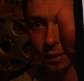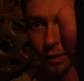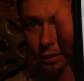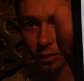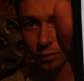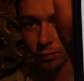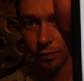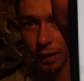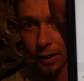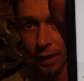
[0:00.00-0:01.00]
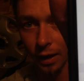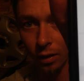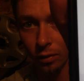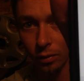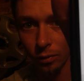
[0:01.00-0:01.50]
and you can find
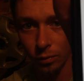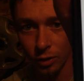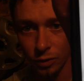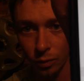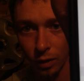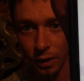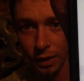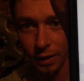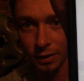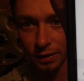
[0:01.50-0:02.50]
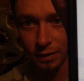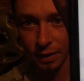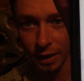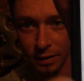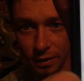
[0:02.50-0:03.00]
out which one it is. It
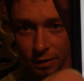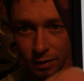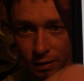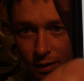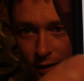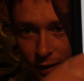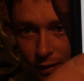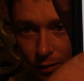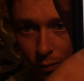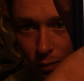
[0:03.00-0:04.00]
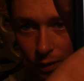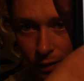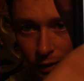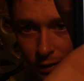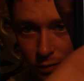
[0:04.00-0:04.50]
says it's one
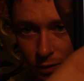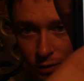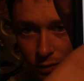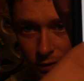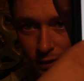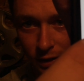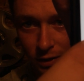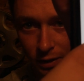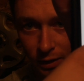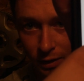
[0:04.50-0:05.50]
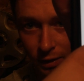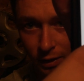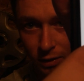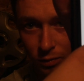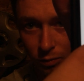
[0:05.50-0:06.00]
of these ones, so it's actually
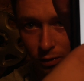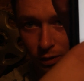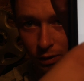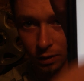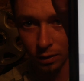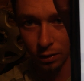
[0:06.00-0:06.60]
this one.